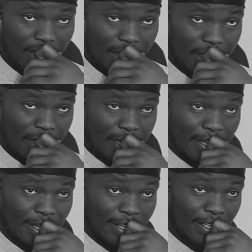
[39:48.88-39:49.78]

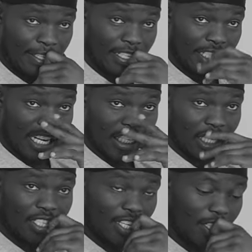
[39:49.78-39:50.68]
uh,
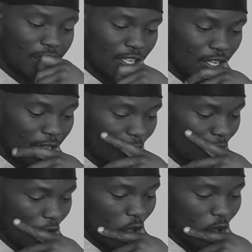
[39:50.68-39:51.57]
Nyasha Jeche
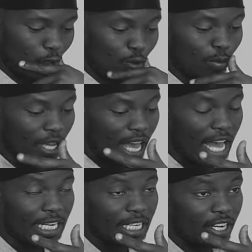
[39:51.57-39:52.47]
uh, from
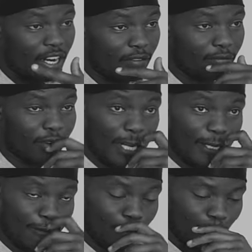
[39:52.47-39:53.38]
Calligraph, right? Yeah,